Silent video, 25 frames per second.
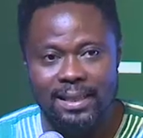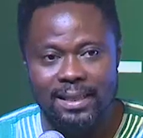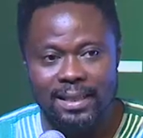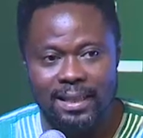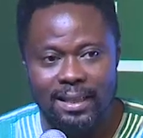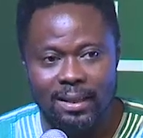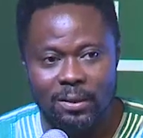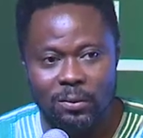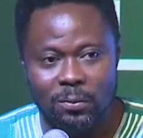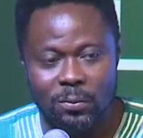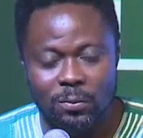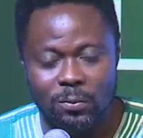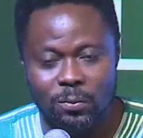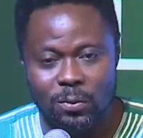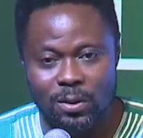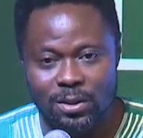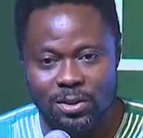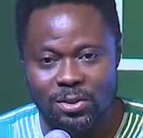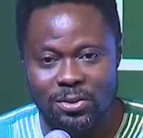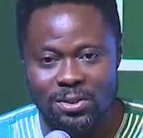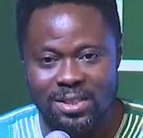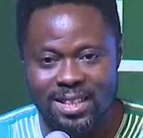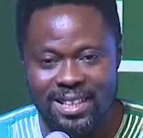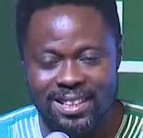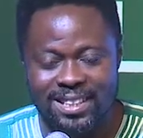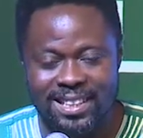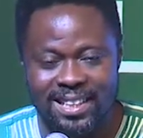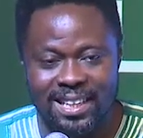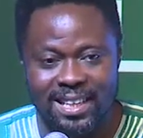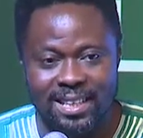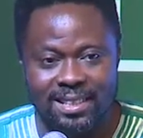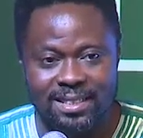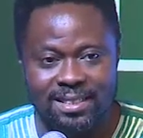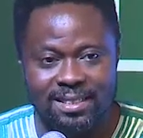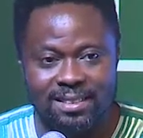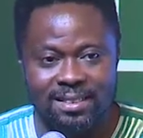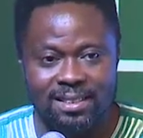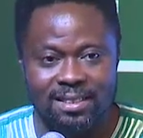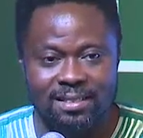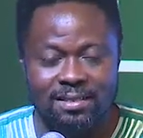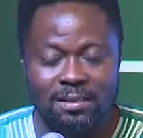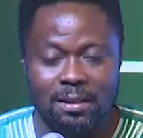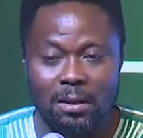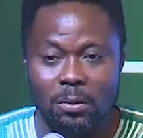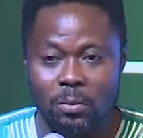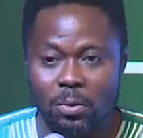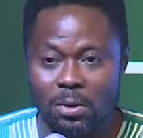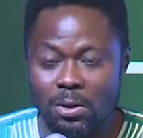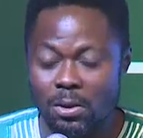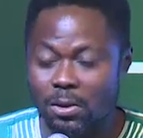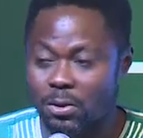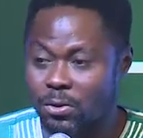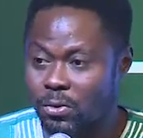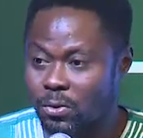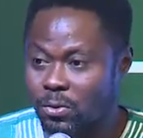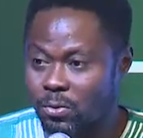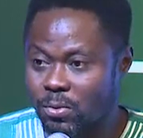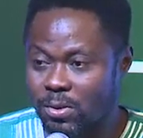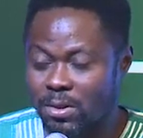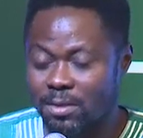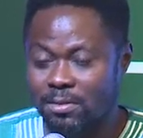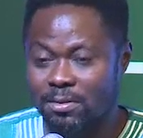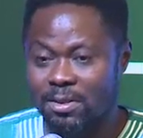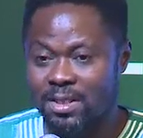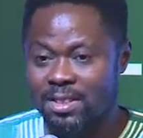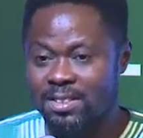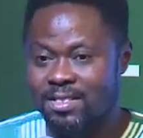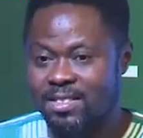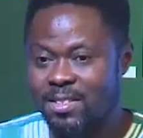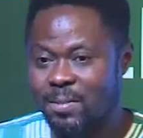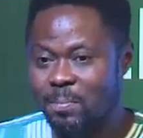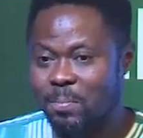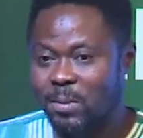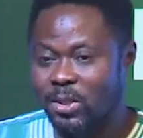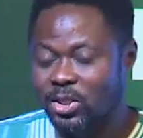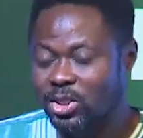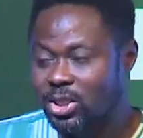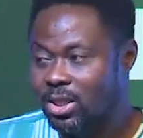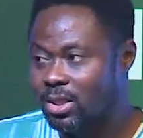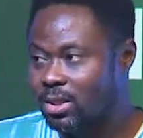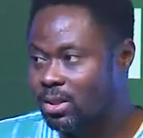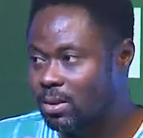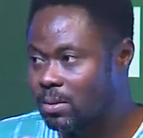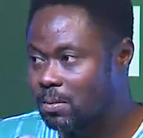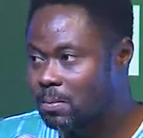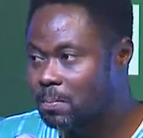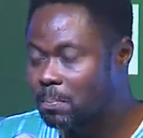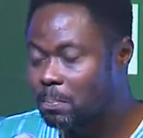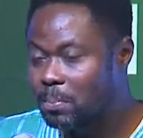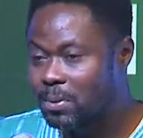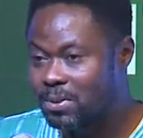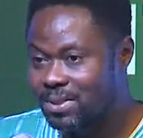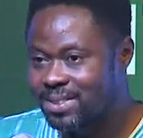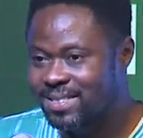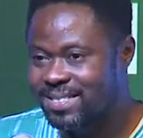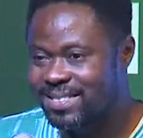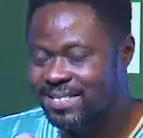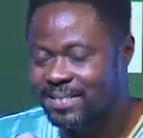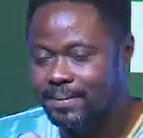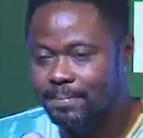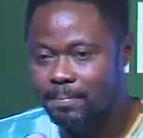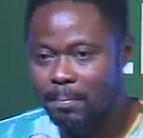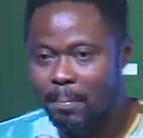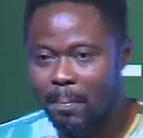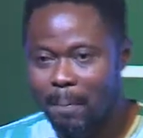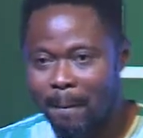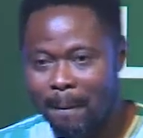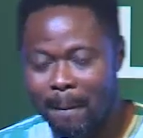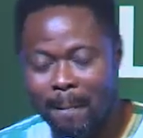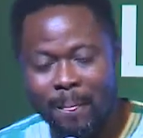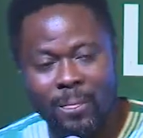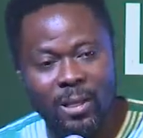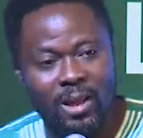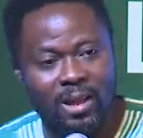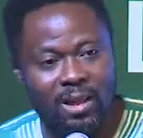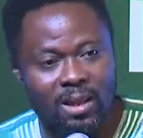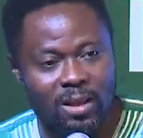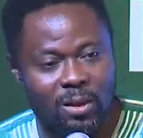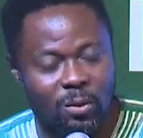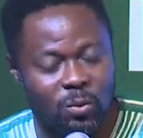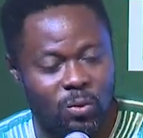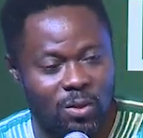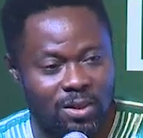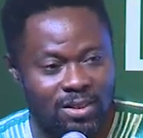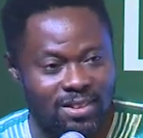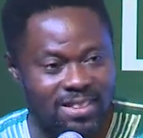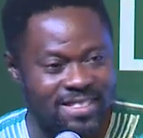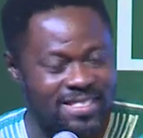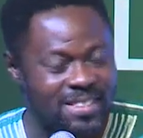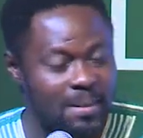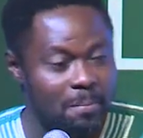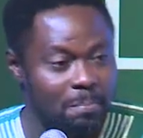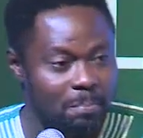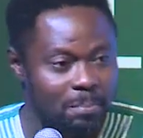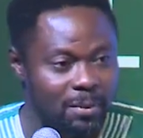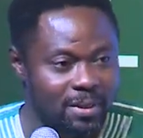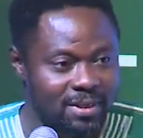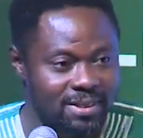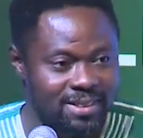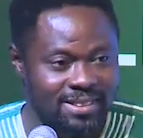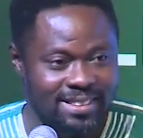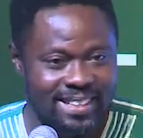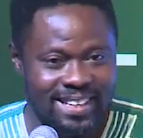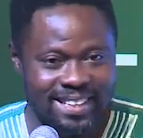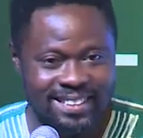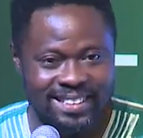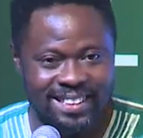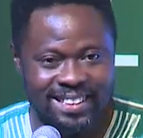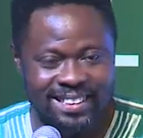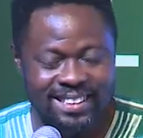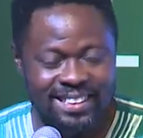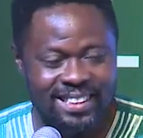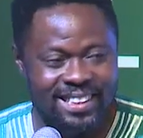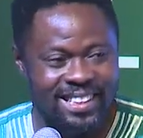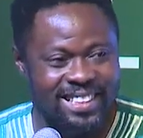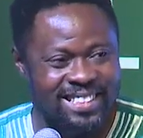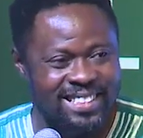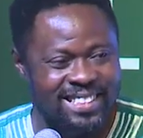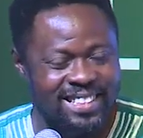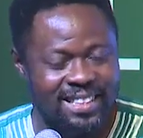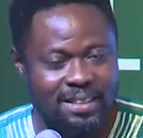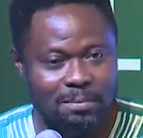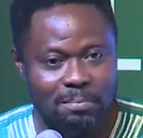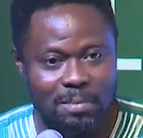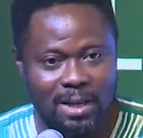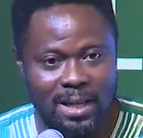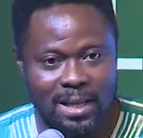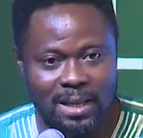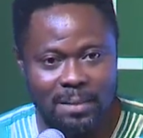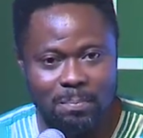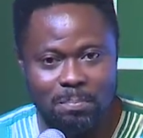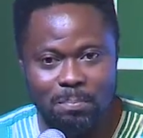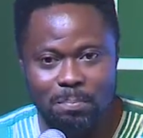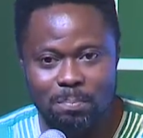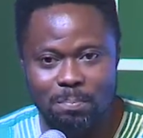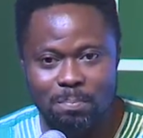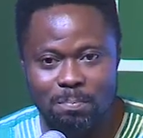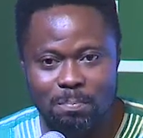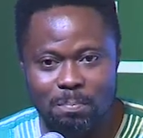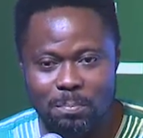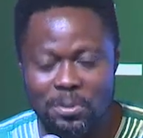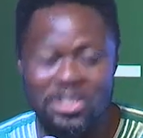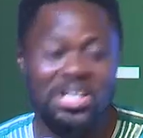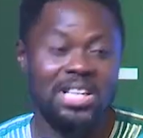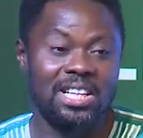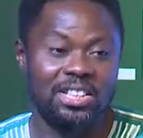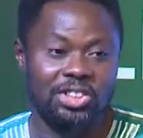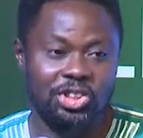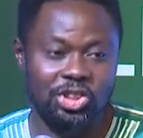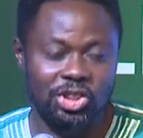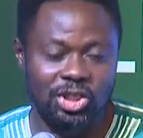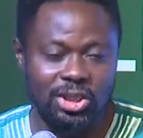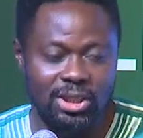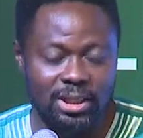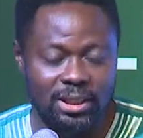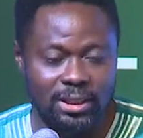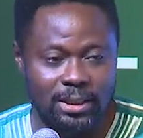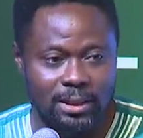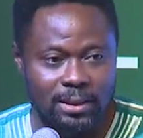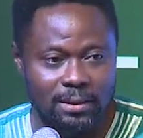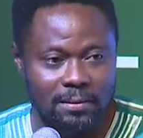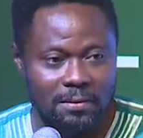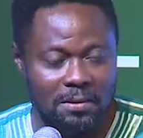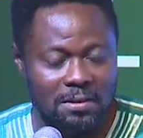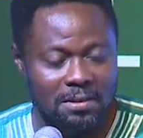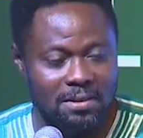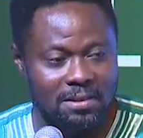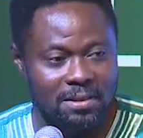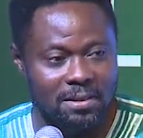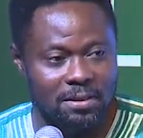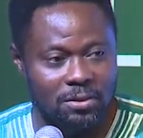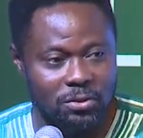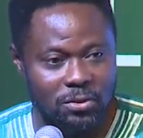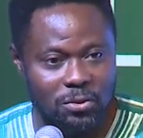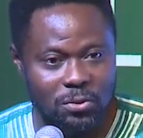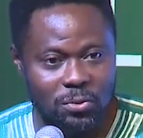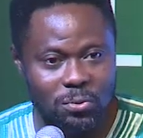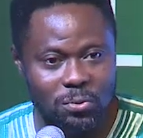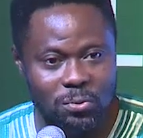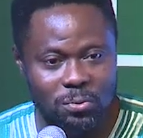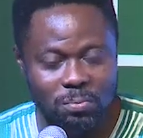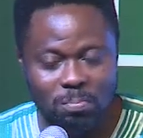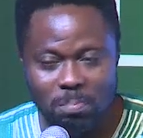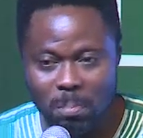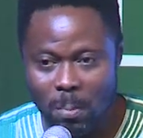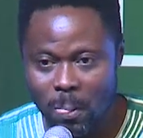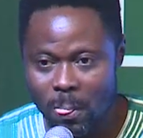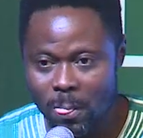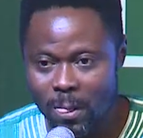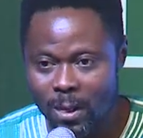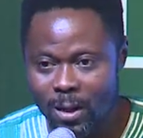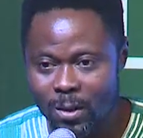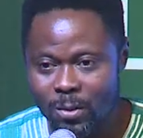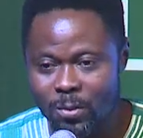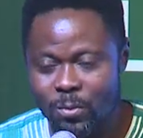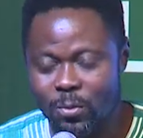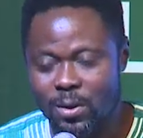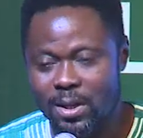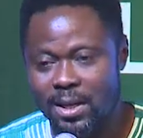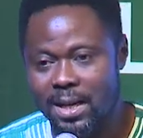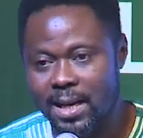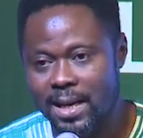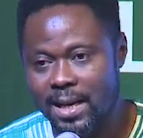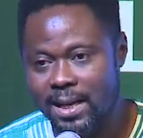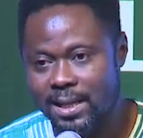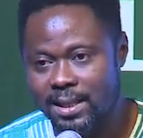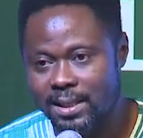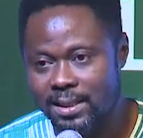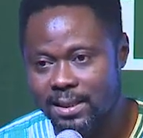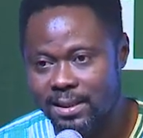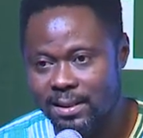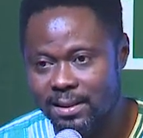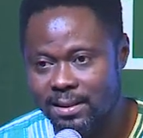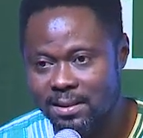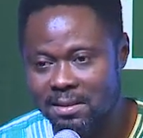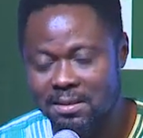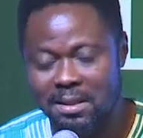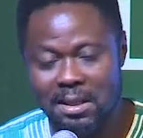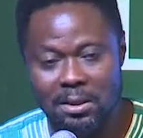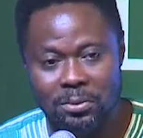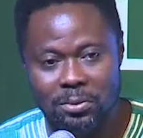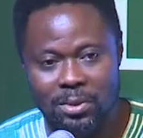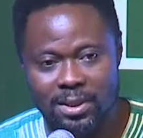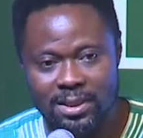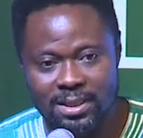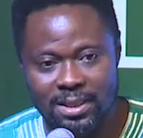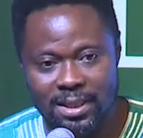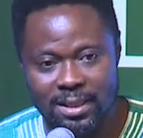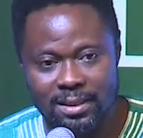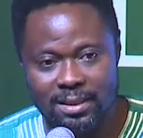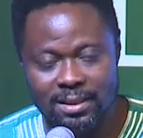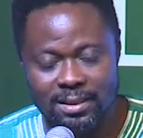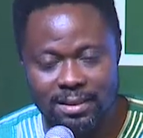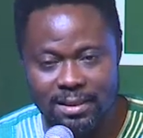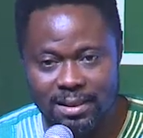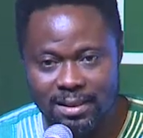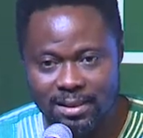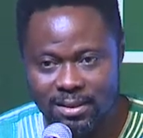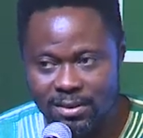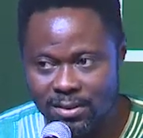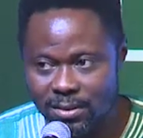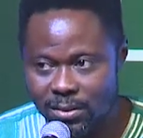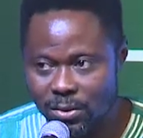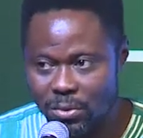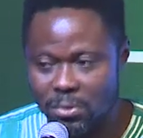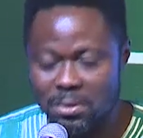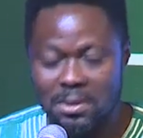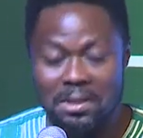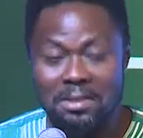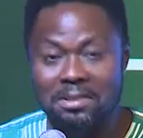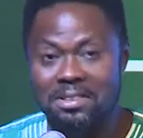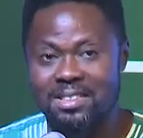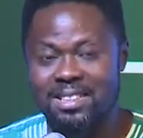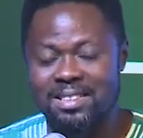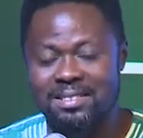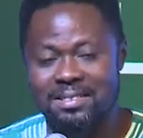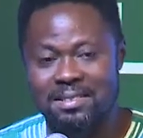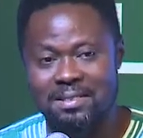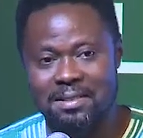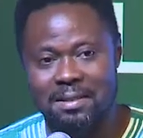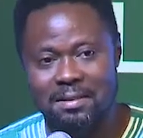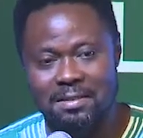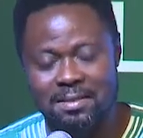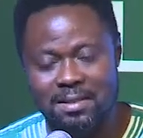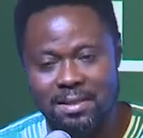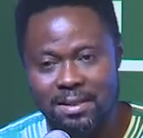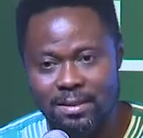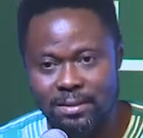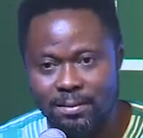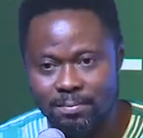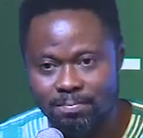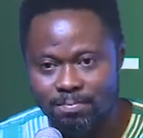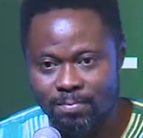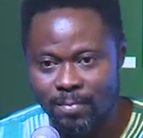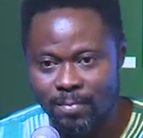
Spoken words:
I want to dedicate this award also to a very special person. He was the same person I dedicated my PhD thesis to when I graduated in 2016.